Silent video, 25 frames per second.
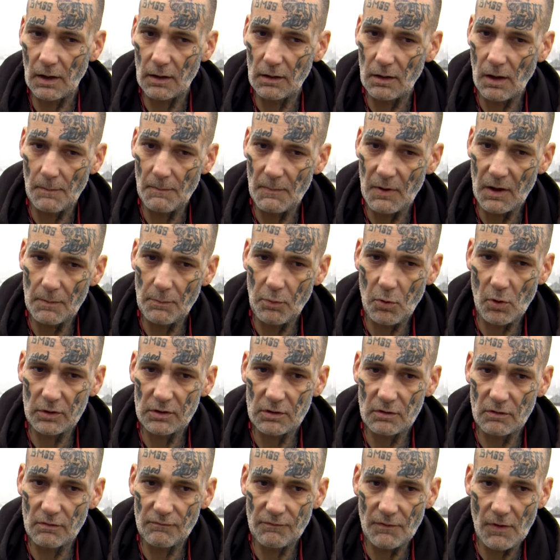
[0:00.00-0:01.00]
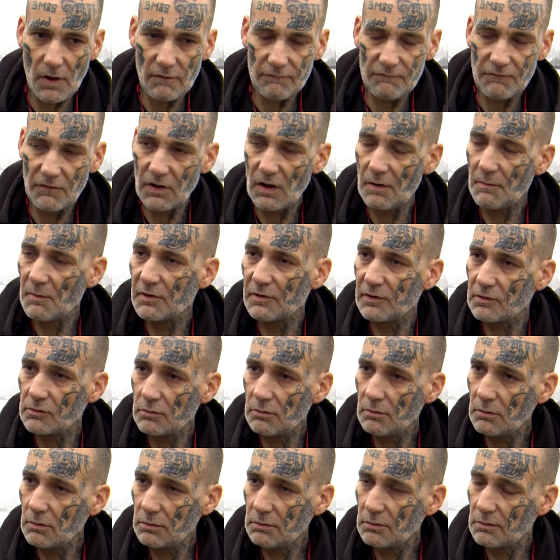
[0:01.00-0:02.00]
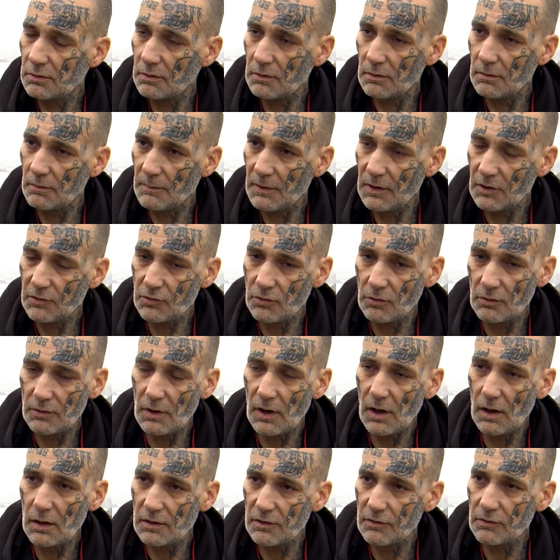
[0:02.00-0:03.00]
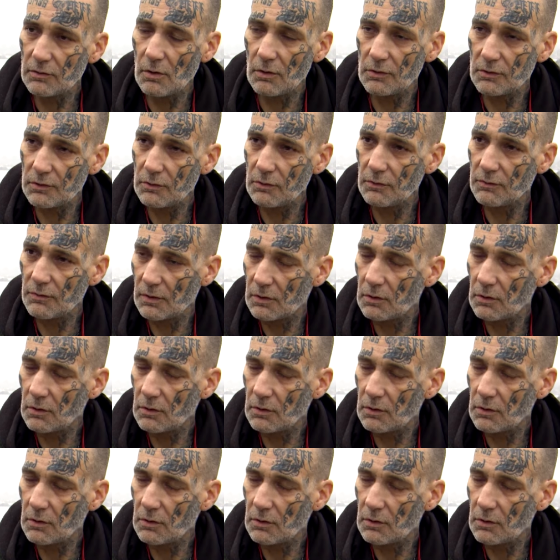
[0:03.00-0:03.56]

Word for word: I, I make a point of uh, freeing up my schedule to make sure that I at least go to